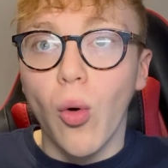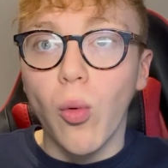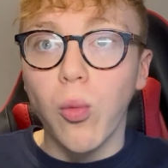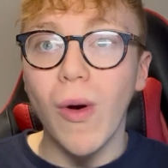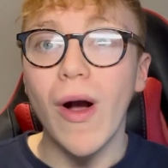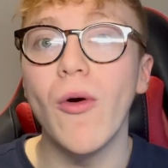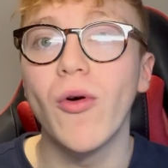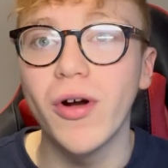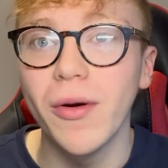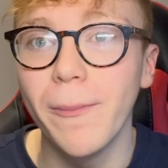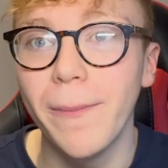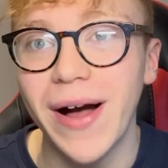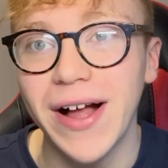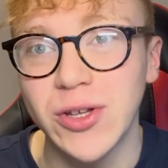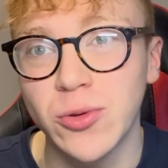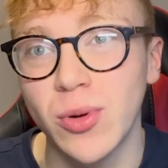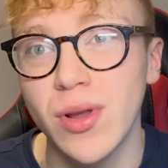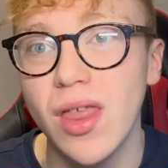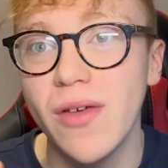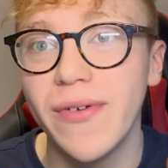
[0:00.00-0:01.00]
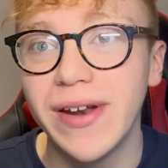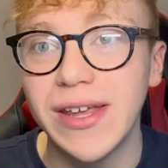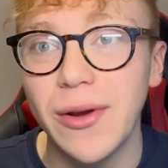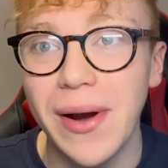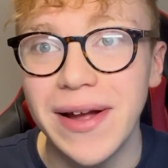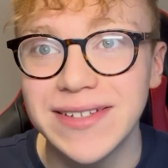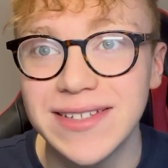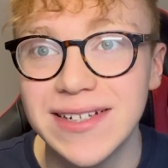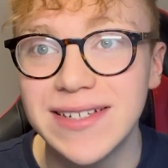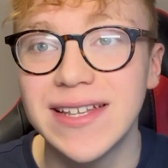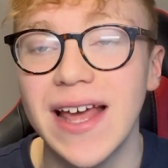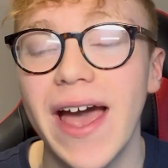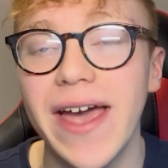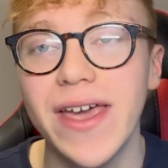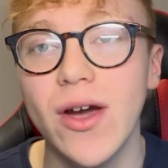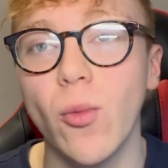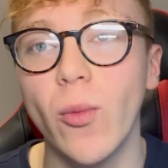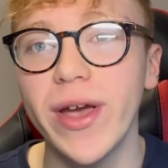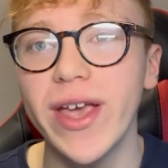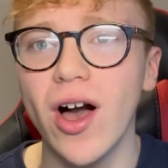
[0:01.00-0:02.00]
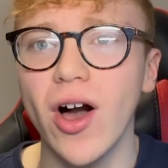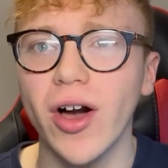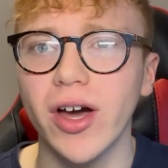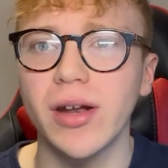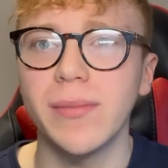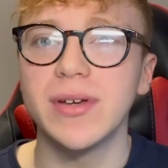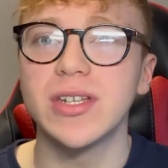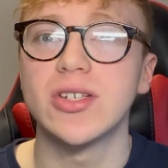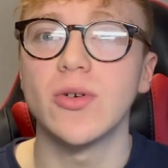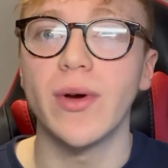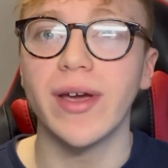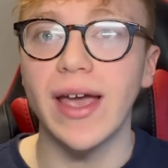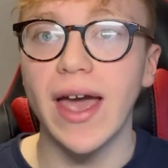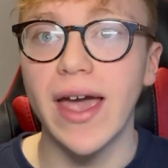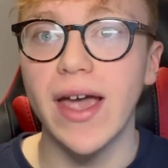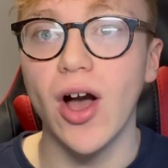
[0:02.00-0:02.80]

Welcome back to another video, and today we are going to be doing a